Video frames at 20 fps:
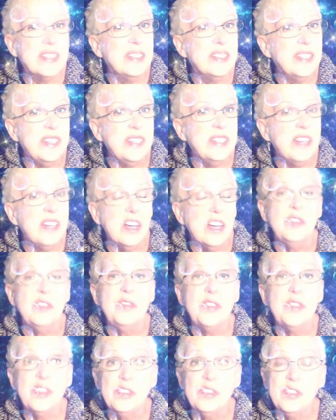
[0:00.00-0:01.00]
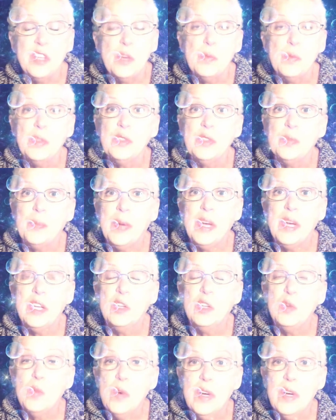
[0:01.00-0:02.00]
enough, the same as pile
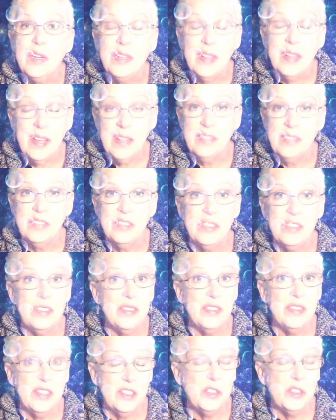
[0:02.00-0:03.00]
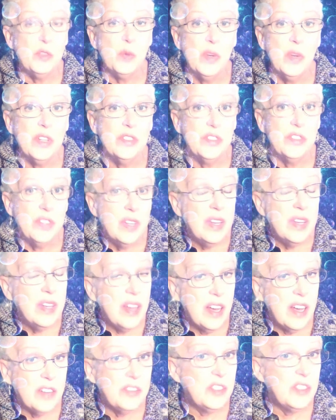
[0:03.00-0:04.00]
1. And this was
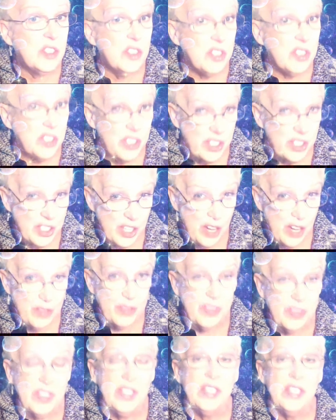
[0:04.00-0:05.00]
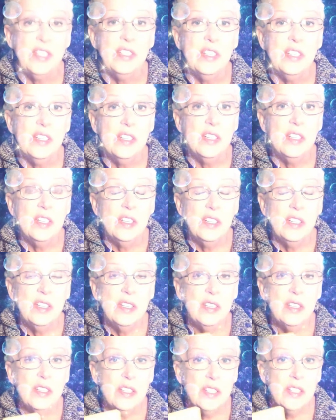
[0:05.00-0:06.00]
after shuffling,
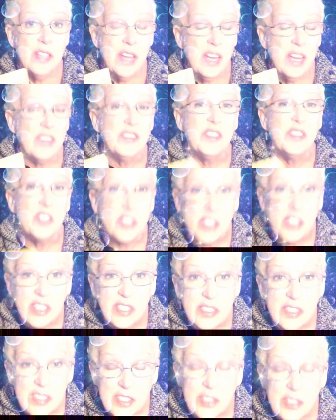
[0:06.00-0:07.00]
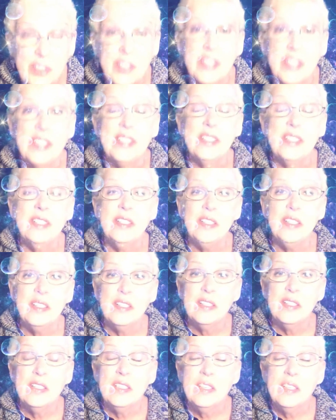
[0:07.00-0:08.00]
after clearing,
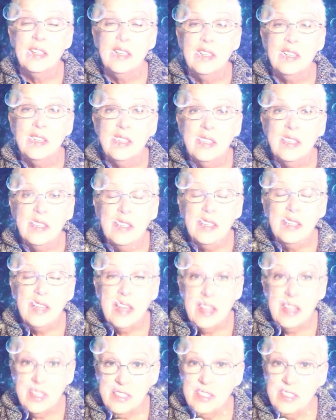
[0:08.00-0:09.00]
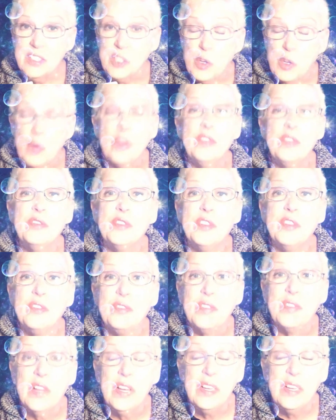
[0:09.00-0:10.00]
and going for the
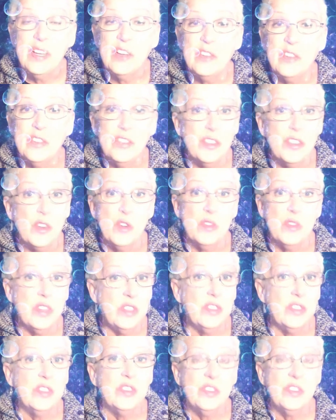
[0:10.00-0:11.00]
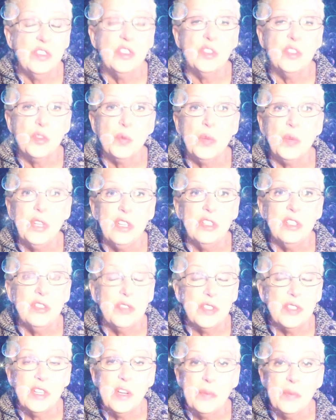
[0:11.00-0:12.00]
fly out. So this is just weird. If it
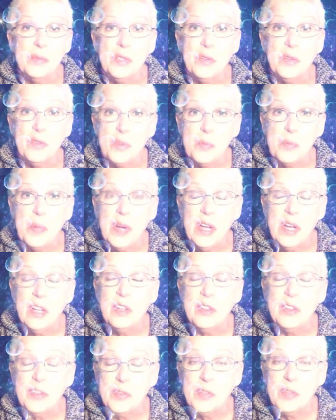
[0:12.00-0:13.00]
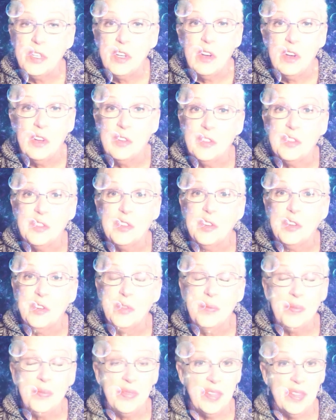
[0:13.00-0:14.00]
comes up for pile 3 also,
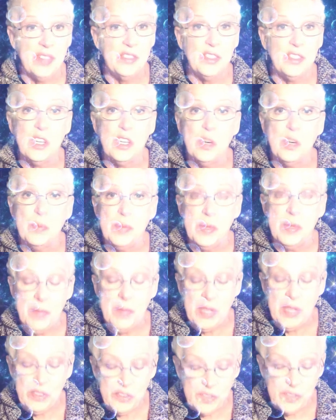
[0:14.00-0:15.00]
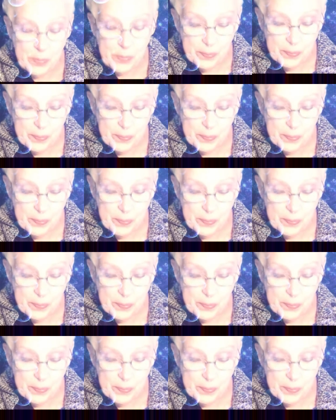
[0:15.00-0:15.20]
that's going to be amazing.